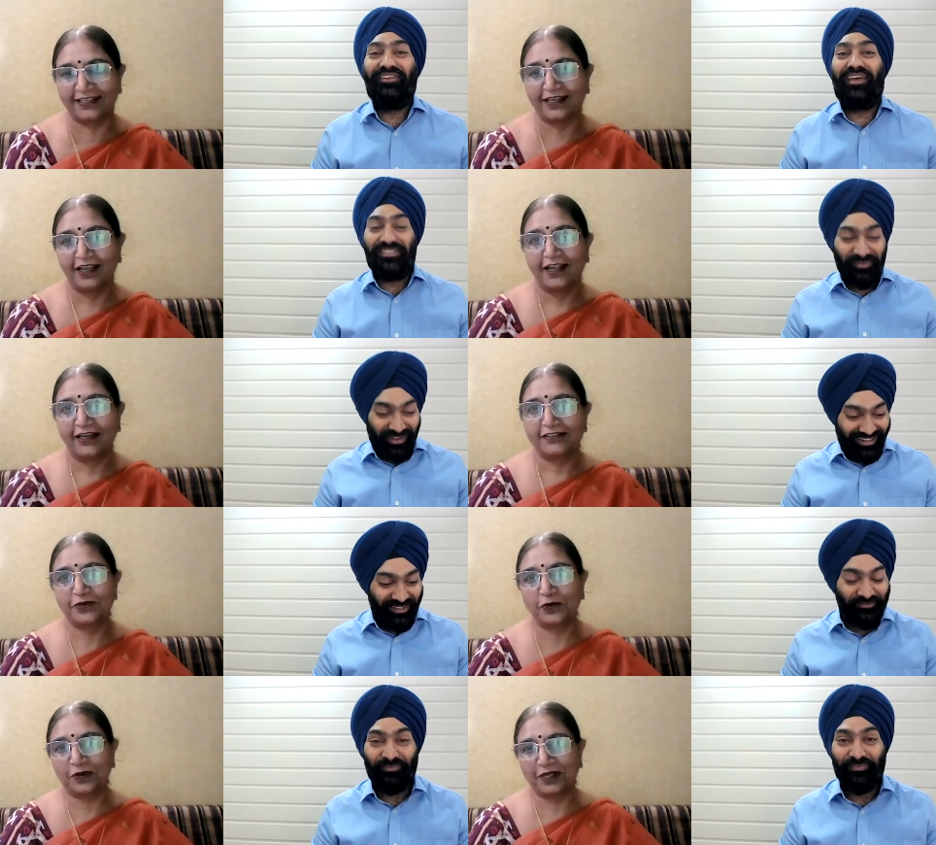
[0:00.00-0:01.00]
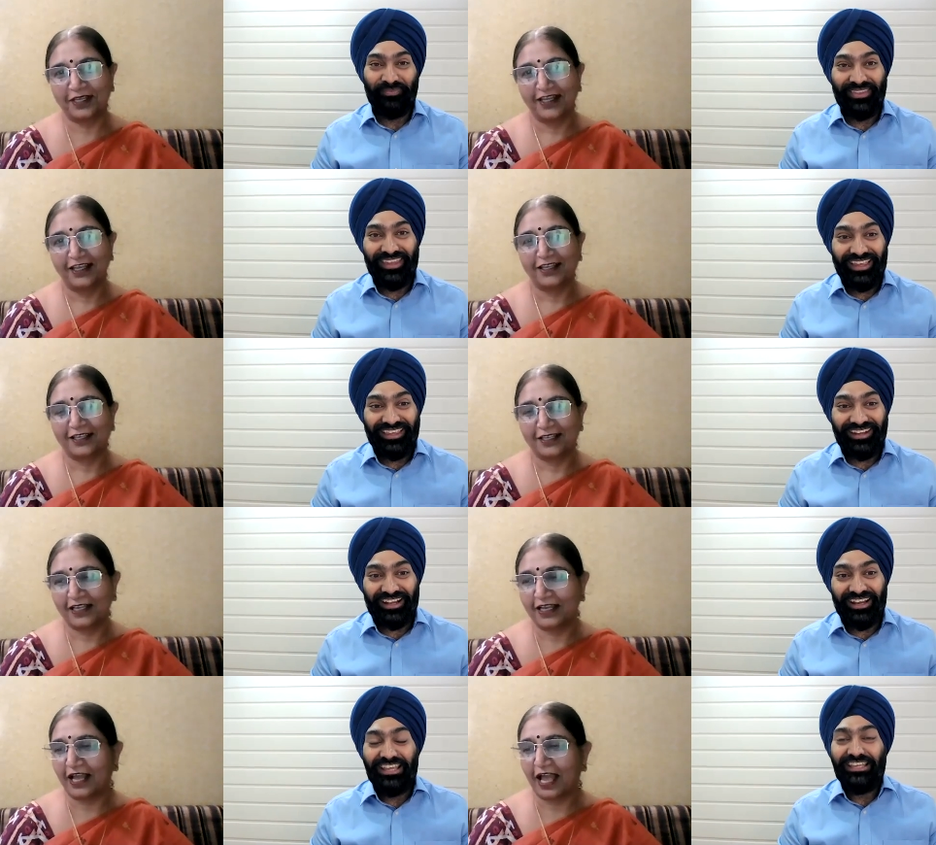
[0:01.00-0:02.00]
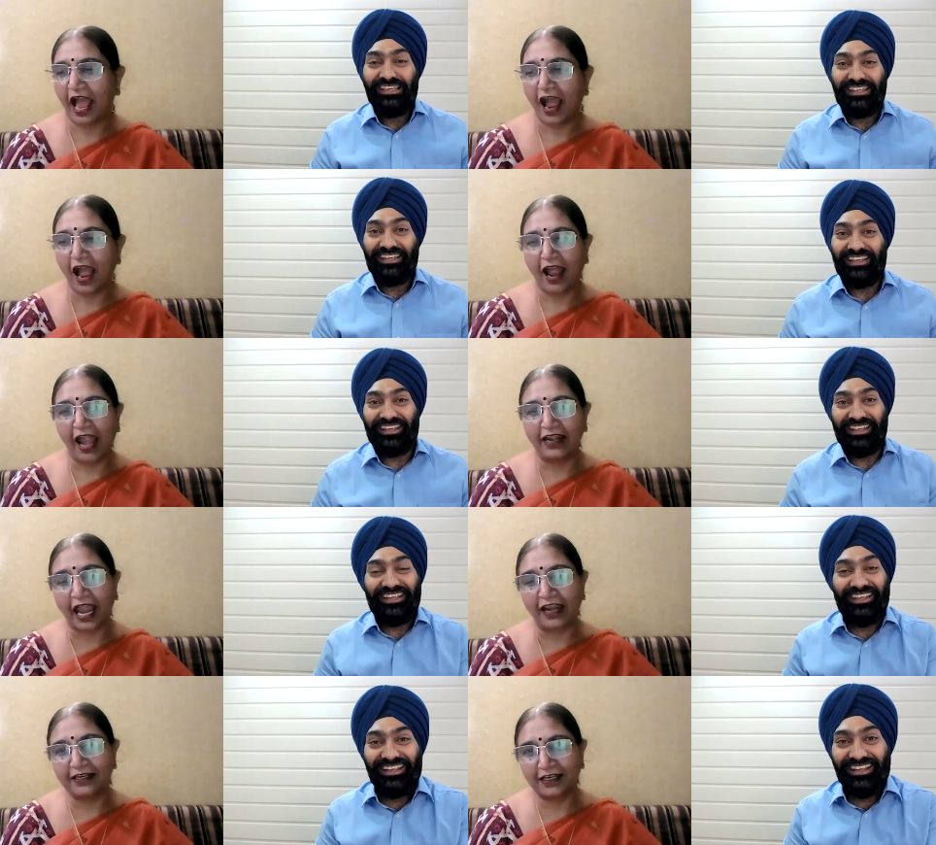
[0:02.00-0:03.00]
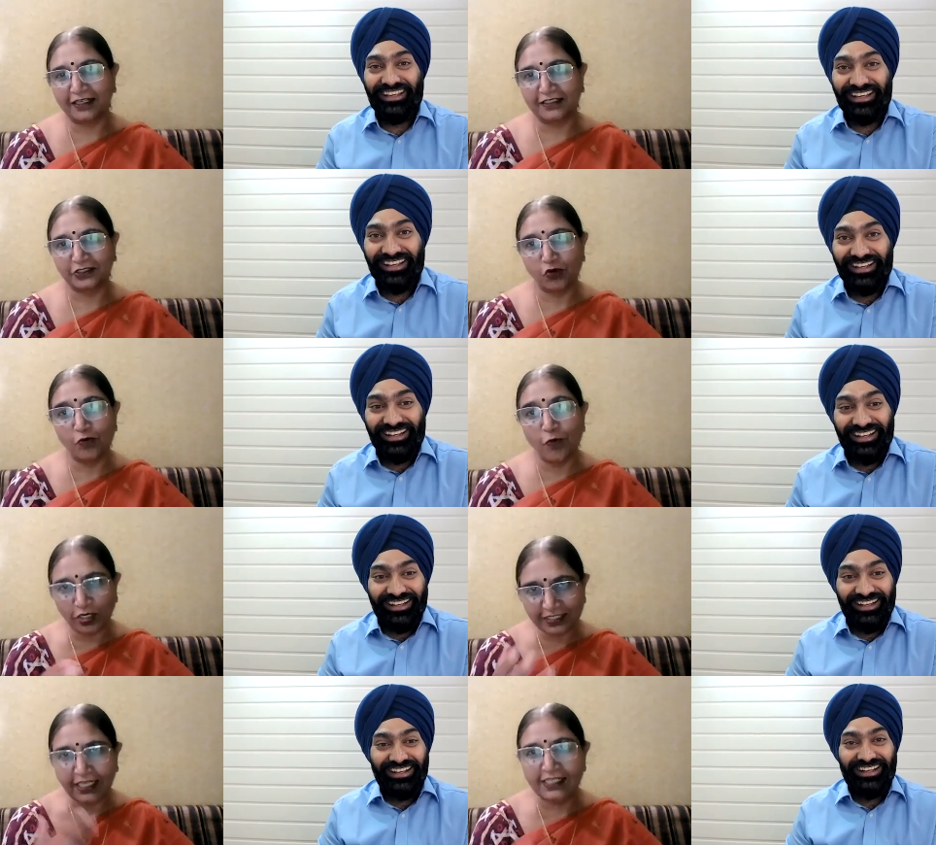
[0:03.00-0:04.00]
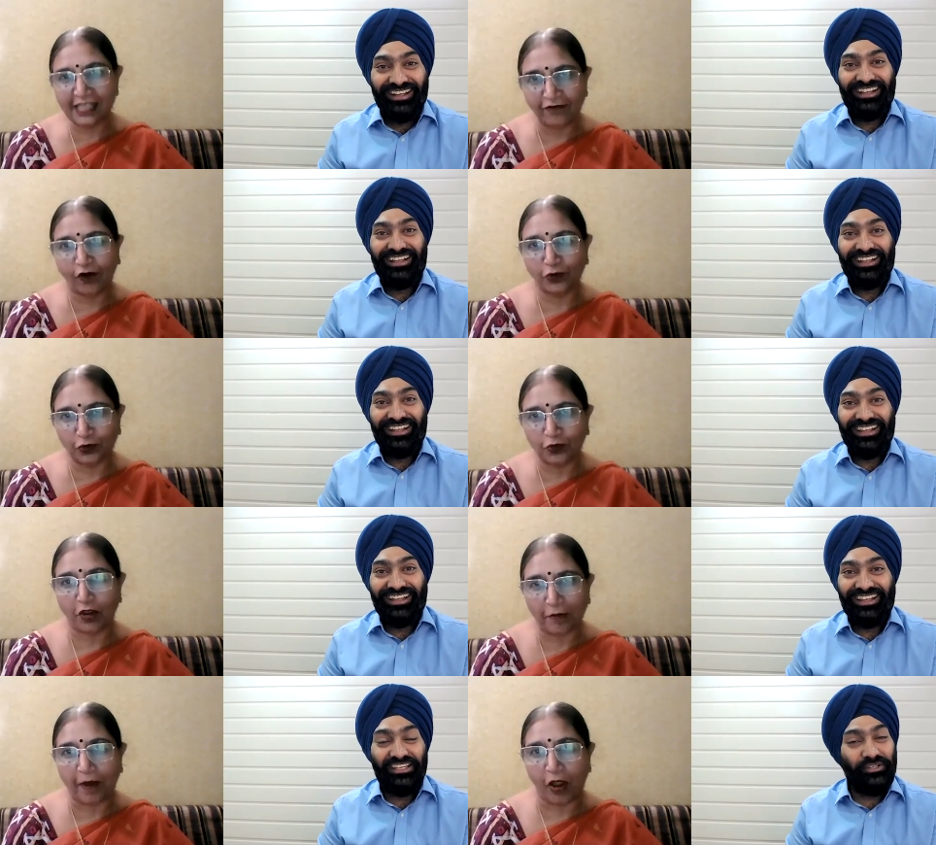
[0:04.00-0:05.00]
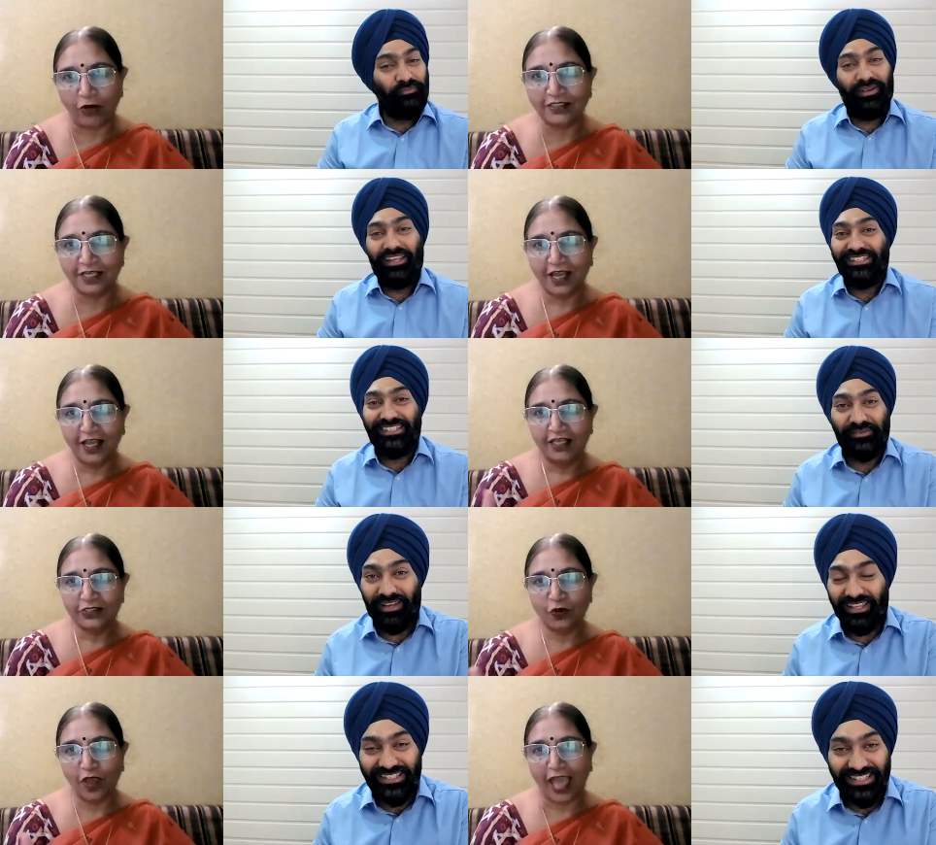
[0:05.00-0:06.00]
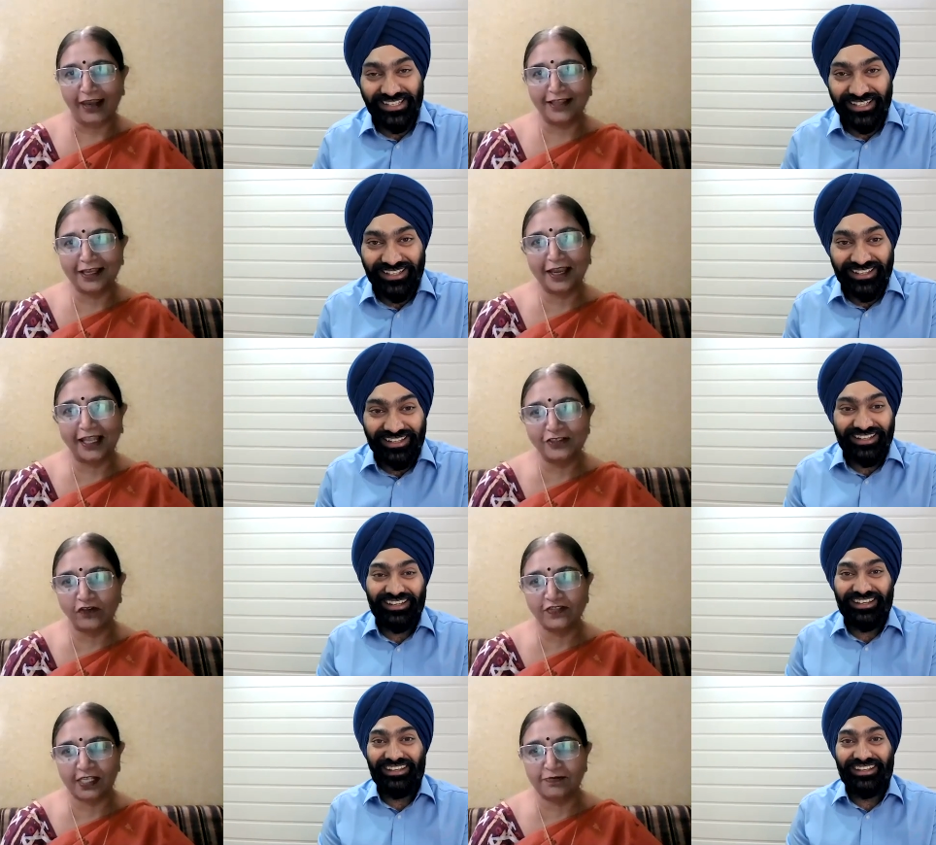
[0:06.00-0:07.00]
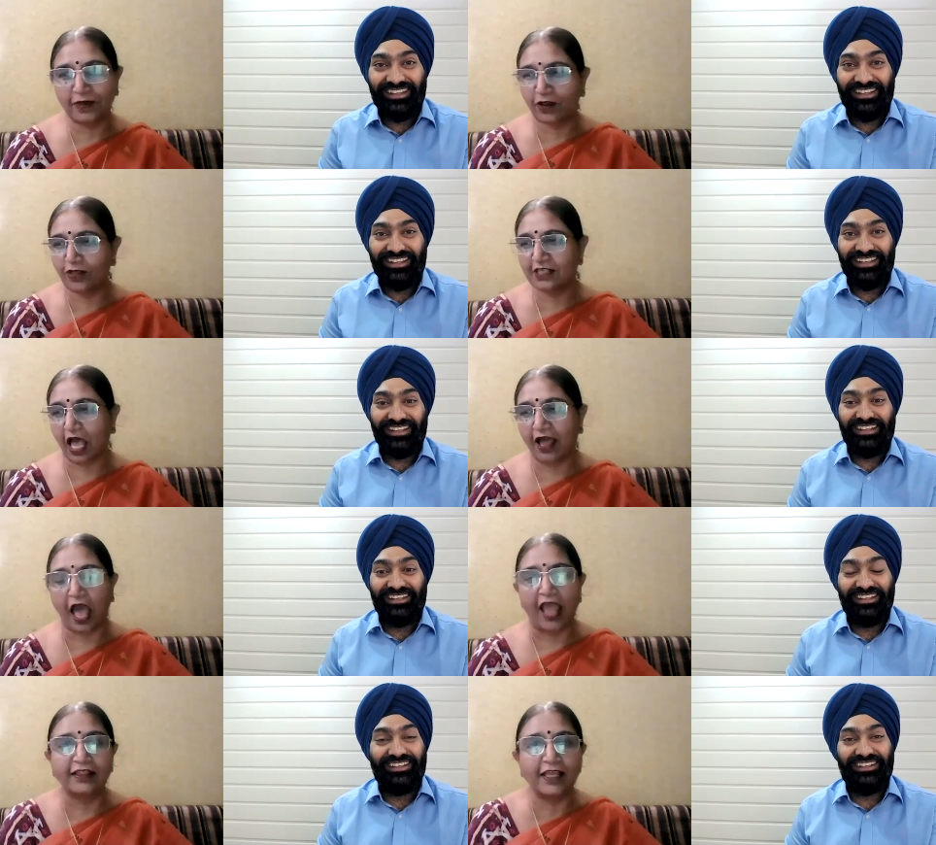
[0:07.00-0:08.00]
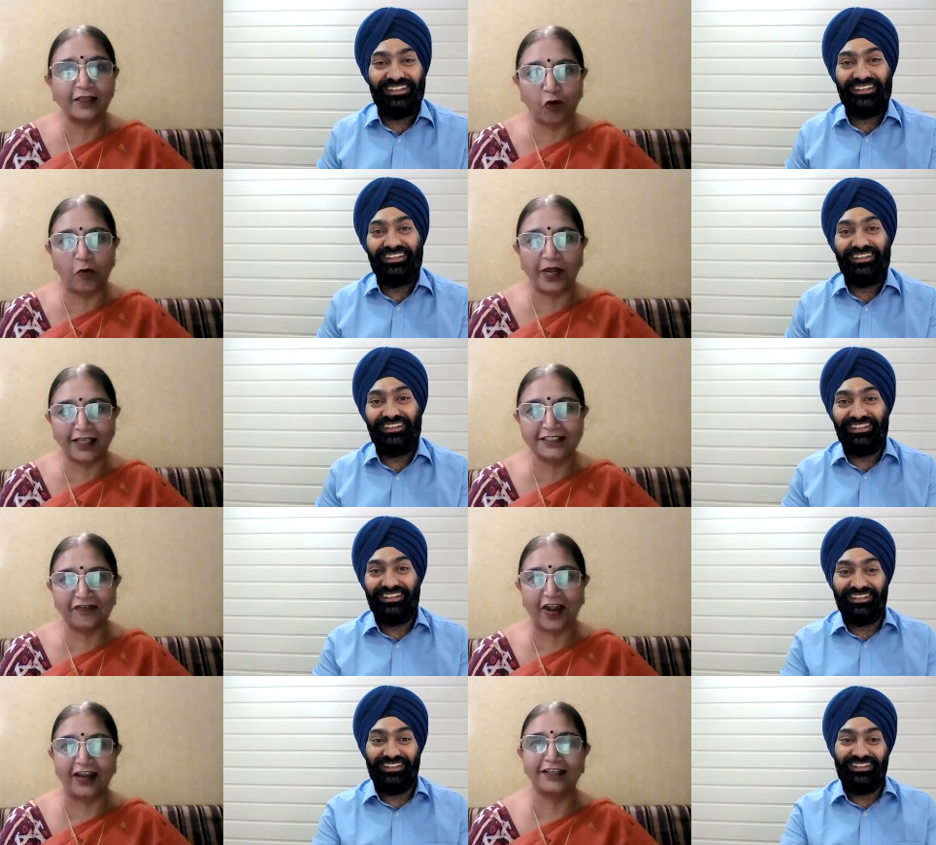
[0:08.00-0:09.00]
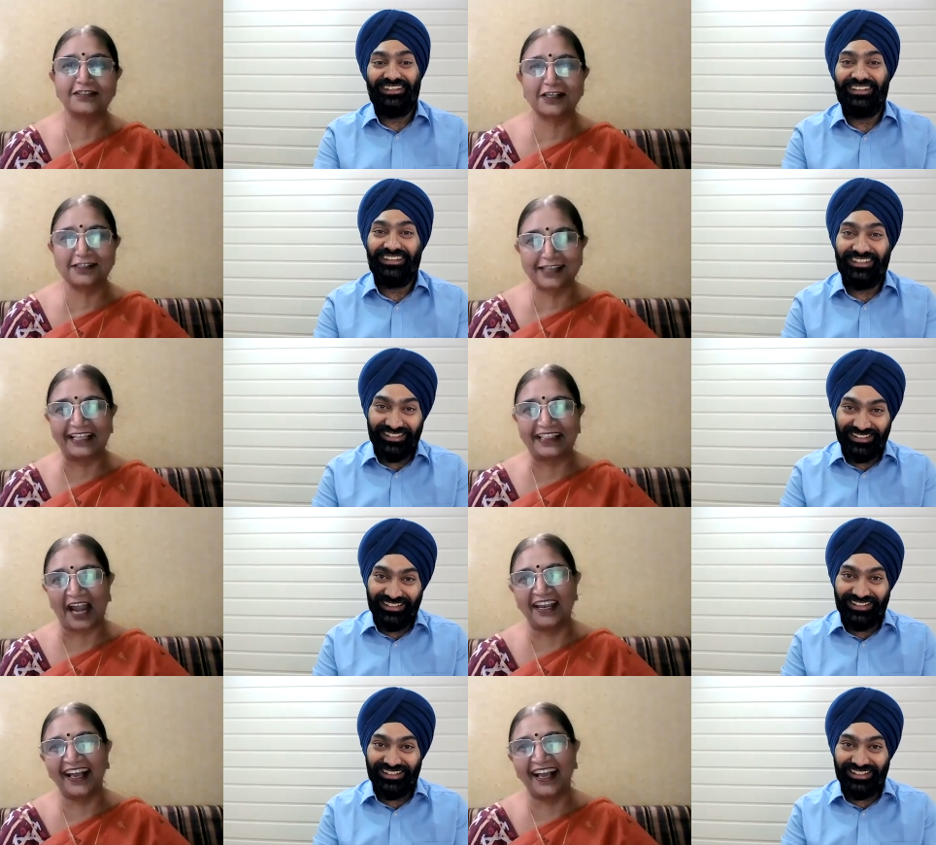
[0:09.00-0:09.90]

Speaker 1: Investment. So. Right. Uh, uh, and and uh, two more skills I want to talk about. Please. So please. another range of skills because uh, I think nobody has defined the skills like that.